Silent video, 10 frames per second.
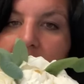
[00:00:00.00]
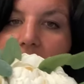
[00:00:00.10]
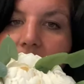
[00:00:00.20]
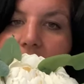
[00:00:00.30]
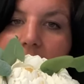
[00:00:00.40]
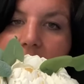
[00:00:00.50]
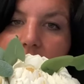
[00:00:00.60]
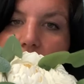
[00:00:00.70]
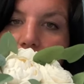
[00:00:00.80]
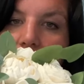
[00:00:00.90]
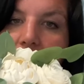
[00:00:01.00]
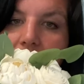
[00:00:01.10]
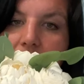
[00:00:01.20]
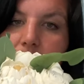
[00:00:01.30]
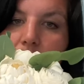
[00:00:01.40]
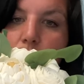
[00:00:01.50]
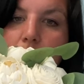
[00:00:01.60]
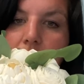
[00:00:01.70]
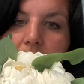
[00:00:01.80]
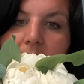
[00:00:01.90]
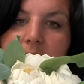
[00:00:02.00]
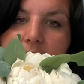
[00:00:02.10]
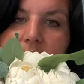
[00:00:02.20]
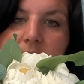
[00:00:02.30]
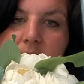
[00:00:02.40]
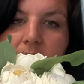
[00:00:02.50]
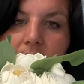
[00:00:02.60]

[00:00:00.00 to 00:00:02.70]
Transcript: And again, you can put water in it